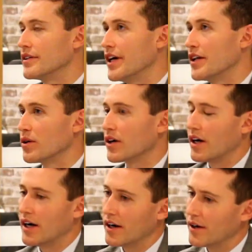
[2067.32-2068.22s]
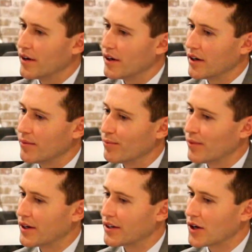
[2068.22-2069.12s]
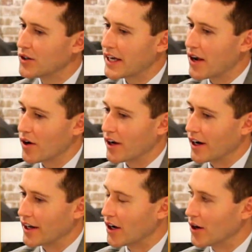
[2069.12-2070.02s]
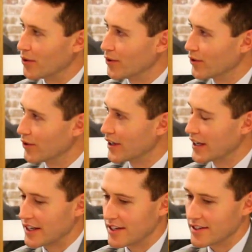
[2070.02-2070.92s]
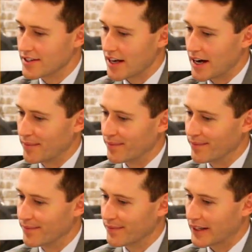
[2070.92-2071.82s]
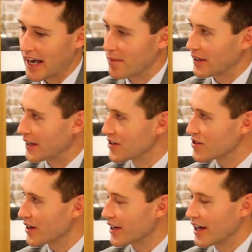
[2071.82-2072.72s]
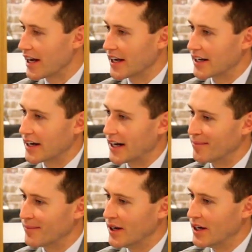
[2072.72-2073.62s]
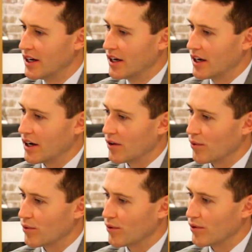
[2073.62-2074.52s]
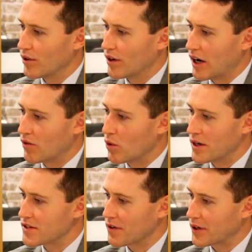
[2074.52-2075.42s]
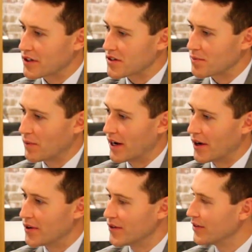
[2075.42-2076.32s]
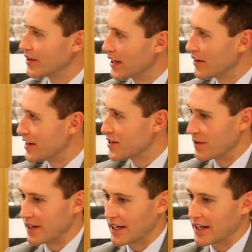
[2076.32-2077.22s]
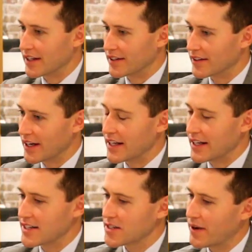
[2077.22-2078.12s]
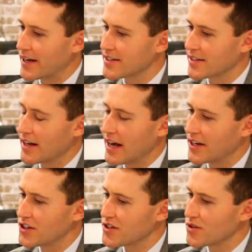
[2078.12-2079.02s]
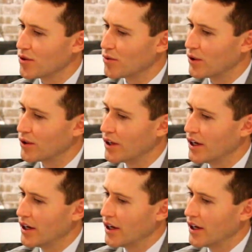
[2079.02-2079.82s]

Yeah, look, the only area I know is the gambling industry. And I've always focused my own investment in that space, and just thought, well,